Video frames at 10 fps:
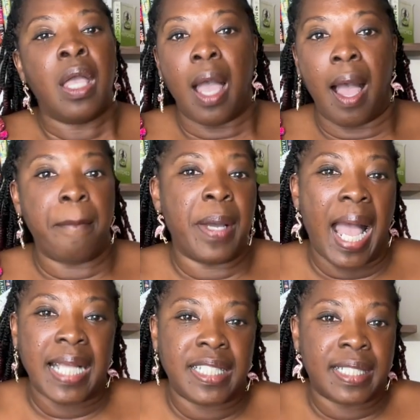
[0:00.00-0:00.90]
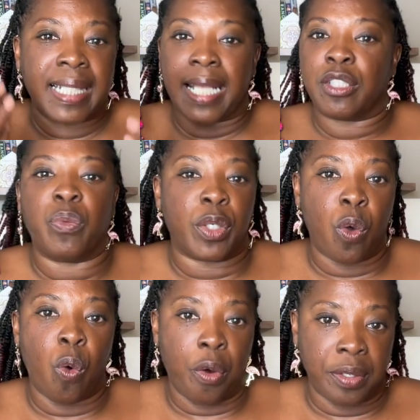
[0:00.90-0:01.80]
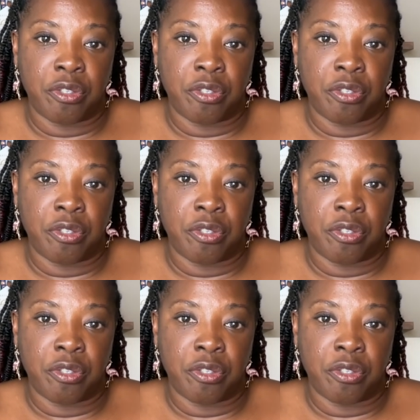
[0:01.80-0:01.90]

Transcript: But I just like to record.